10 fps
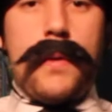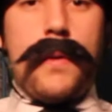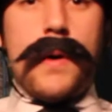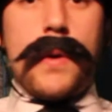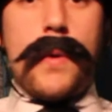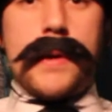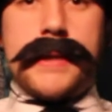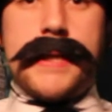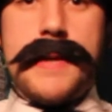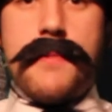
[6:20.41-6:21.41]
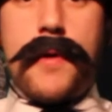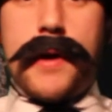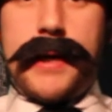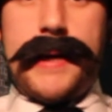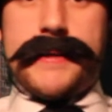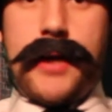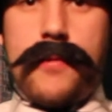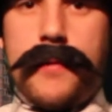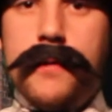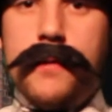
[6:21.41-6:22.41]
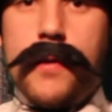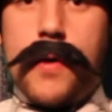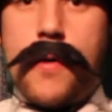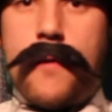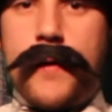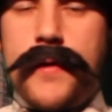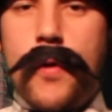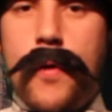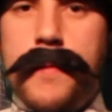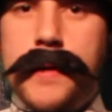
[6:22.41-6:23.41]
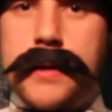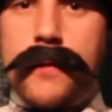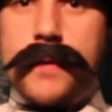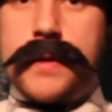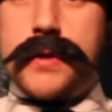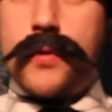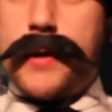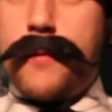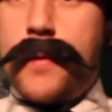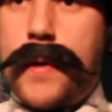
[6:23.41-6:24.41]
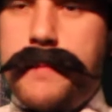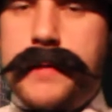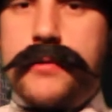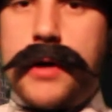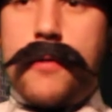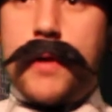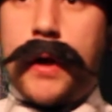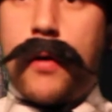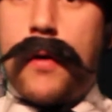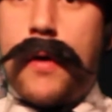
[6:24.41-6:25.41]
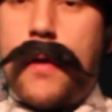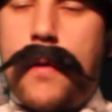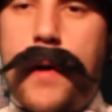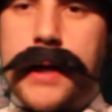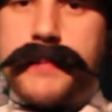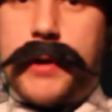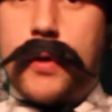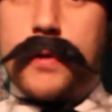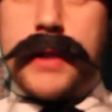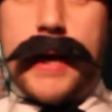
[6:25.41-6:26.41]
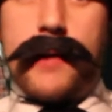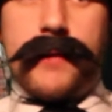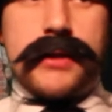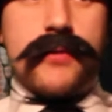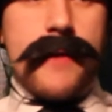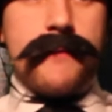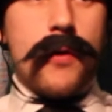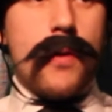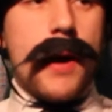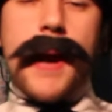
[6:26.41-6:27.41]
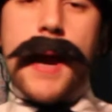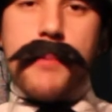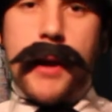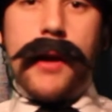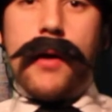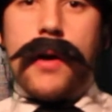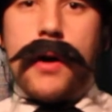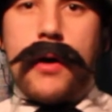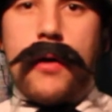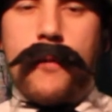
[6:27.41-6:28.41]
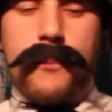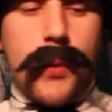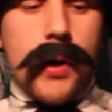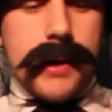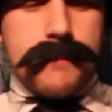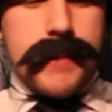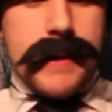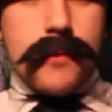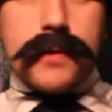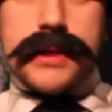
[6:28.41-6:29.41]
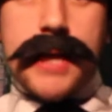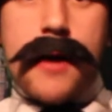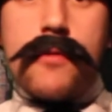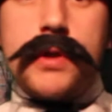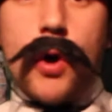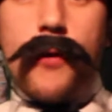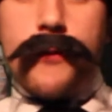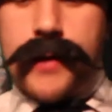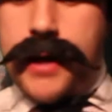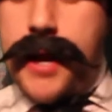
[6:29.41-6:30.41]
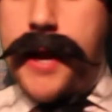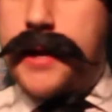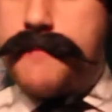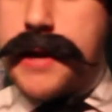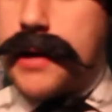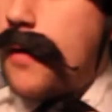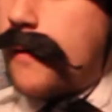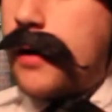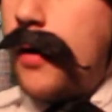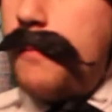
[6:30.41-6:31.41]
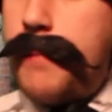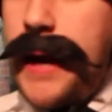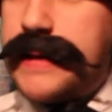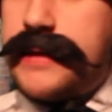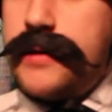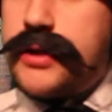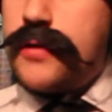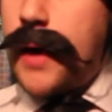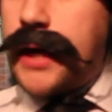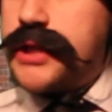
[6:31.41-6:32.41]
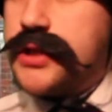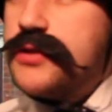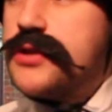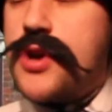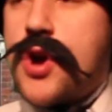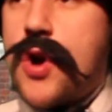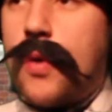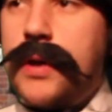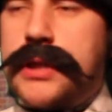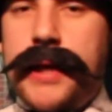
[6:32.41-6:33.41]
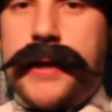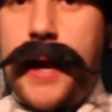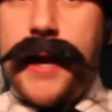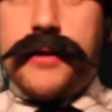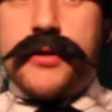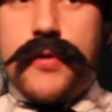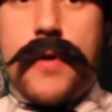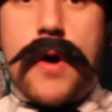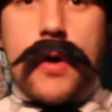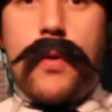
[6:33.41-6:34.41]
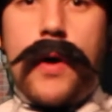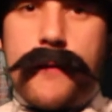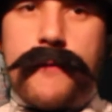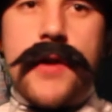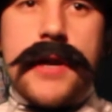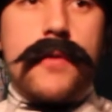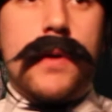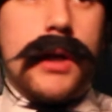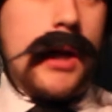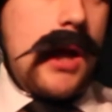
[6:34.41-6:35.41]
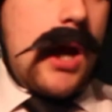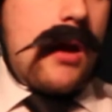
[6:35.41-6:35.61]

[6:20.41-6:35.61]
I like to keep my eyes open for Norbits on the street when I'm patrolling. That's because they have a dreadful habit of biting people's toes off in the middle of combat situations, which they get into quite frequently.